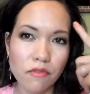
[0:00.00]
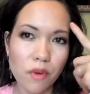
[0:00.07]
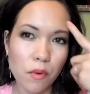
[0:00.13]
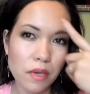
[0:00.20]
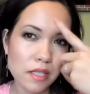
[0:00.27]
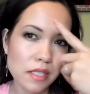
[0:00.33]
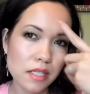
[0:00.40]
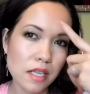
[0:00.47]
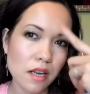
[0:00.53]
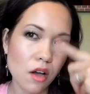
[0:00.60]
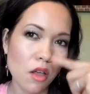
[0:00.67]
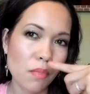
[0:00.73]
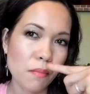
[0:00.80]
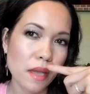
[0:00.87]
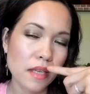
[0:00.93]
focused it
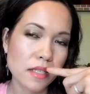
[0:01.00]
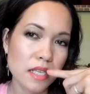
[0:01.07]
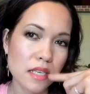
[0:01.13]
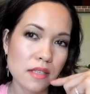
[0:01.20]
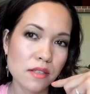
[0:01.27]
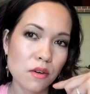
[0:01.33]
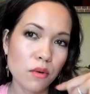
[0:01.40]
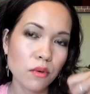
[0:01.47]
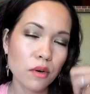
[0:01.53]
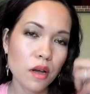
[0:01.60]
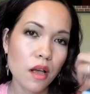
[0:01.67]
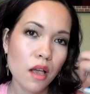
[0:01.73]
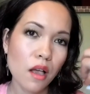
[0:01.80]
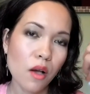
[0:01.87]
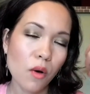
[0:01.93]
on my T-zone,
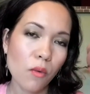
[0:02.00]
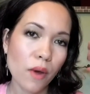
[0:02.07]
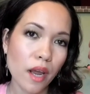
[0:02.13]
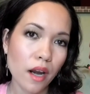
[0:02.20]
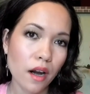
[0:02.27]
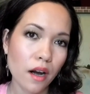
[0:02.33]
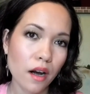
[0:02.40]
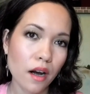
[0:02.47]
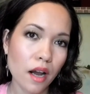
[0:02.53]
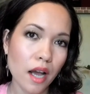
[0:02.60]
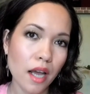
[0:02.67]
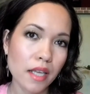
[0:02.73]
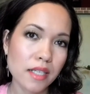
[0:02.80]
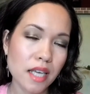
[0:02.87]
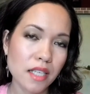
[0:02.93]
where
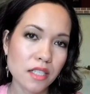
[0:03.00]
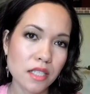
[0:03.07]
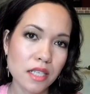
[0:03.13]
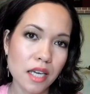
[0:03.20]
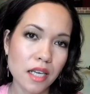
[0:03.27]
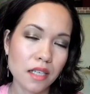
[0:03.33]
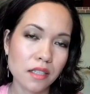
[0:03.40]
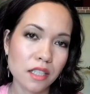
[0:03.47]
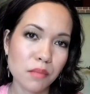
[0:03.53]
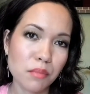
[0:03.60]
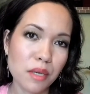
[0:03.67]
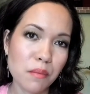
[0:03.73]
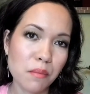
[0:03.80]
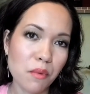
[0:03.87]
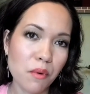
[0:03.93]
I tend to get a little
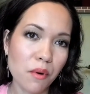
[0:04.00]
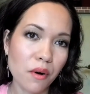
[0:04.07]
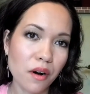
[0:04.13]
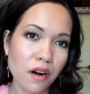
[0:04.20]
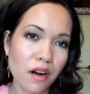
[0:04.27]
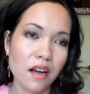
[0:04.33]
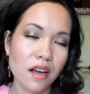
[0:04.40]
bit more